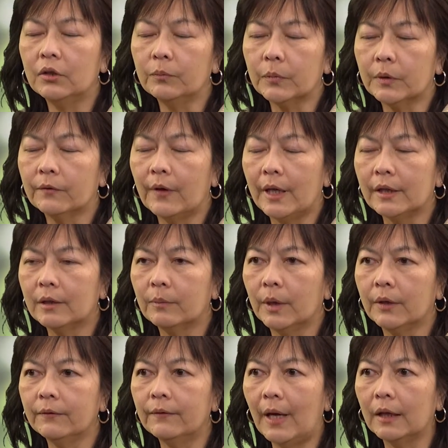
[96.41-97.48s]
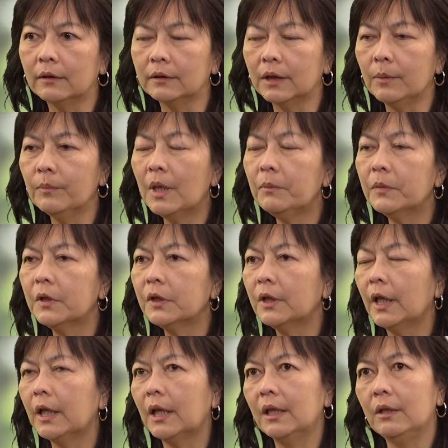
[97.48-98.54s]
supervised by faculty members,
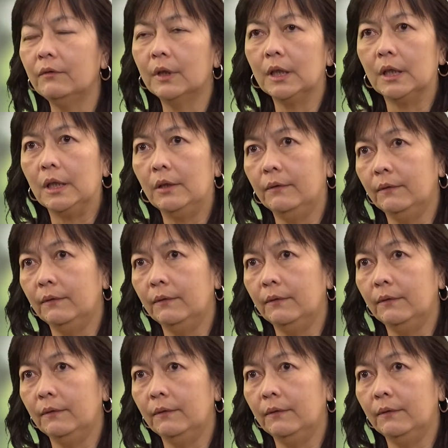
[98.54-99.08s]
they can even,